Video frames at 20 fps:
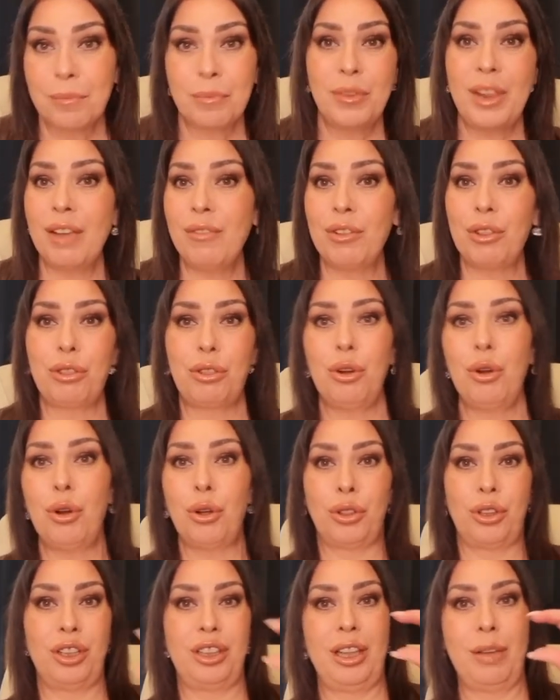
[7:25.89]
Never
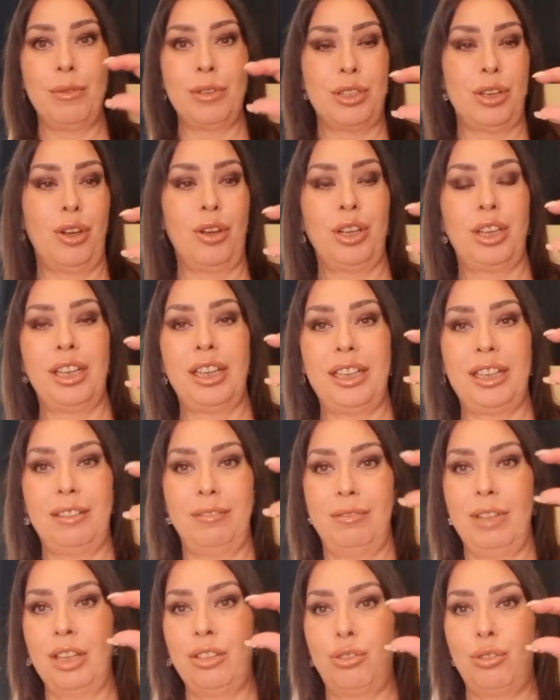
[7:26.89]
thought that there was like
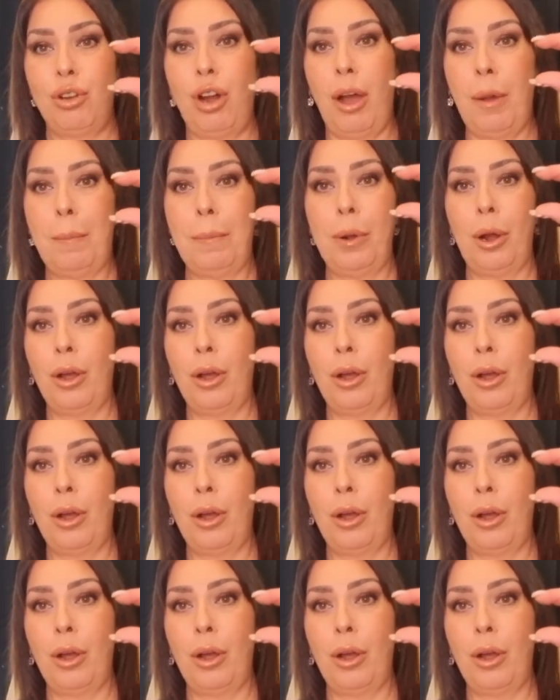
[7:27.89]
a drop